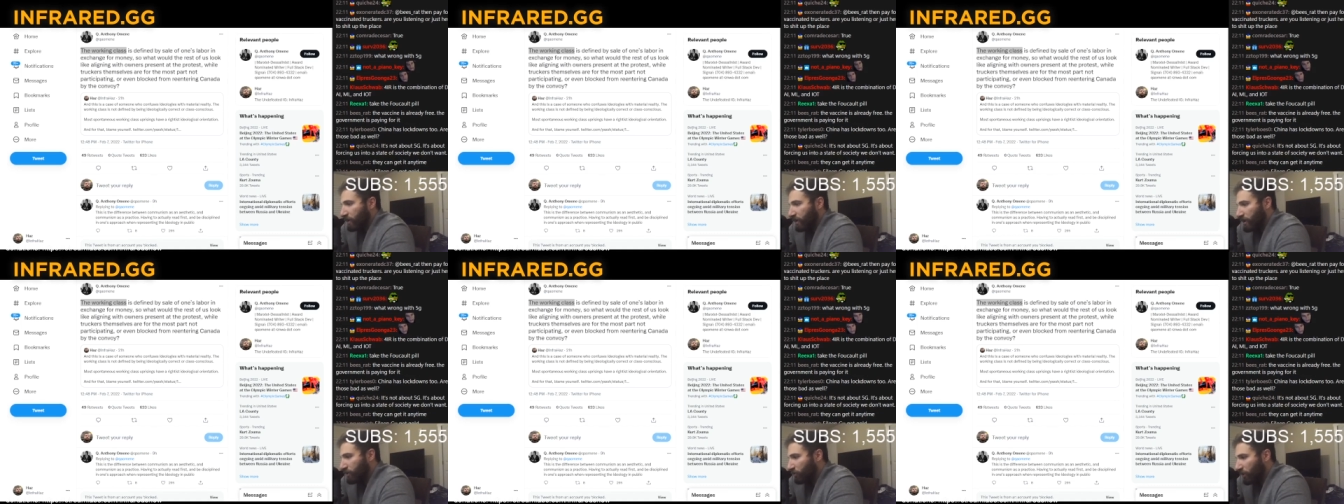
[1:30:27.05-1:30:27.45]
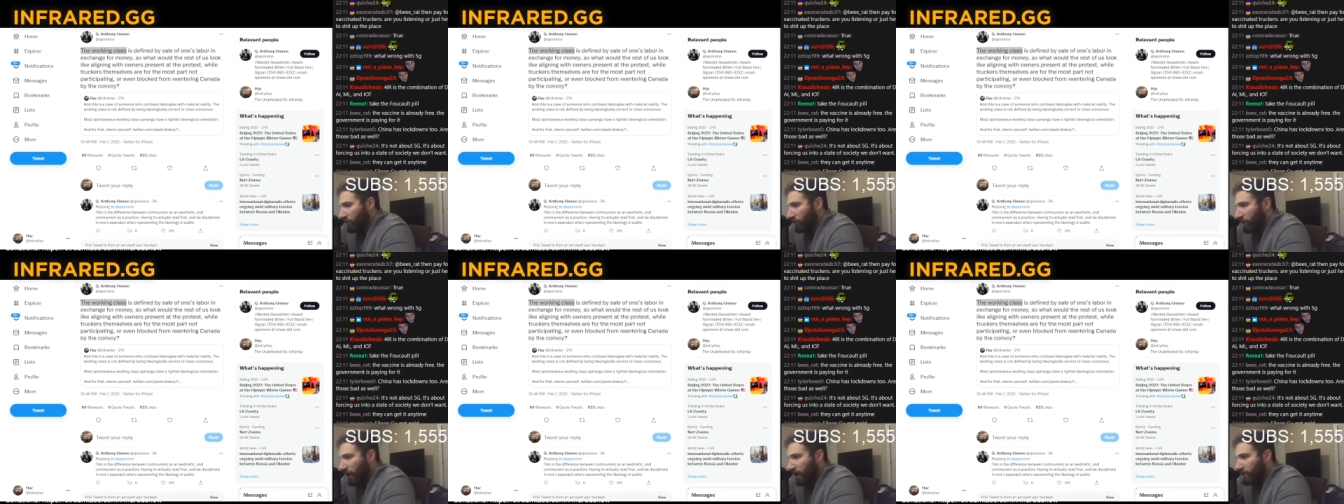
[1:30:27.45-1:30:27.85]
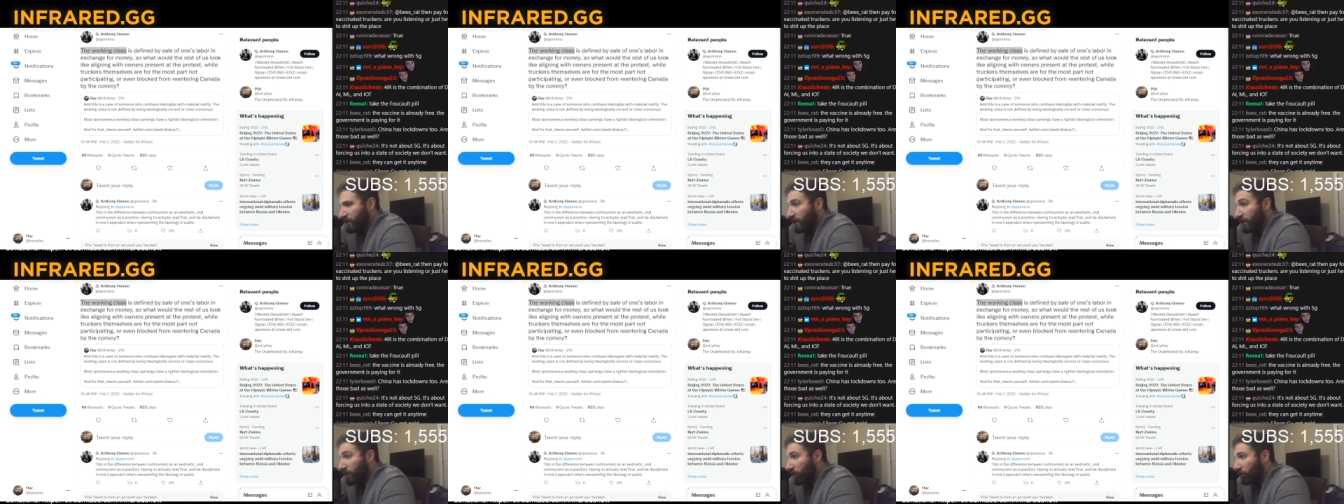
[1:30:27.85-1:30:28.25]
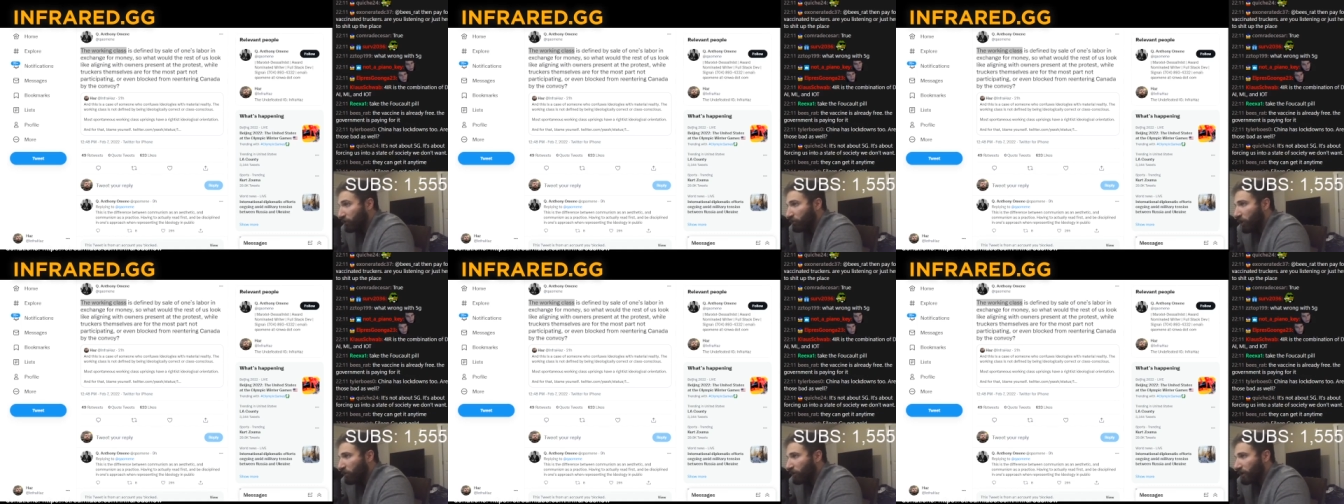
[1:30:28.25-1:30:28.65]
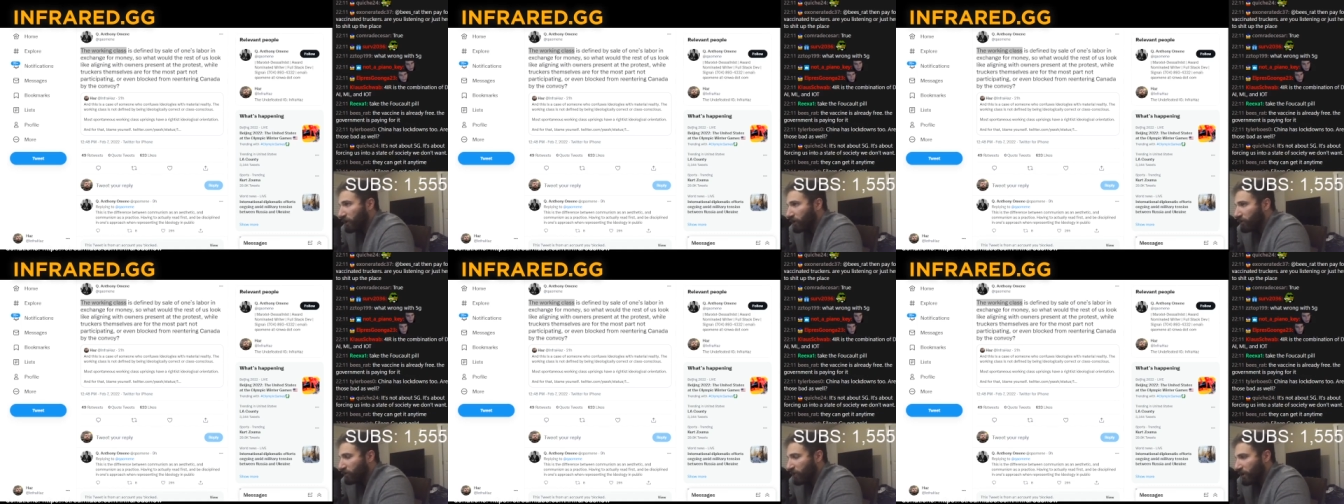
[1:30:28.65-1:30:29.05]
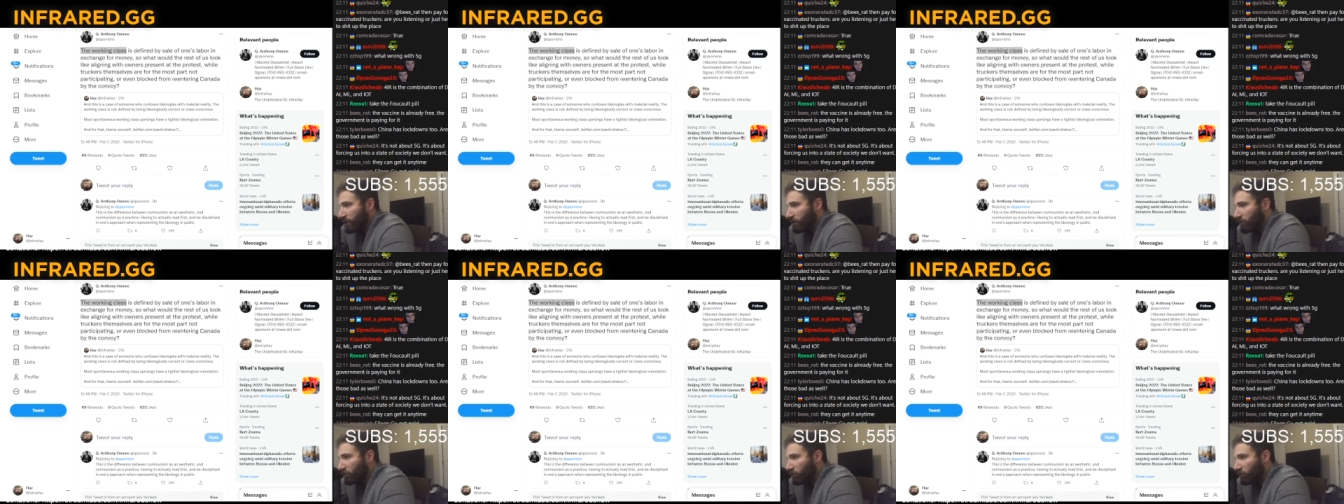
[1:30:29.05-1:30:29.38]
this would apply to any other moment in history and it just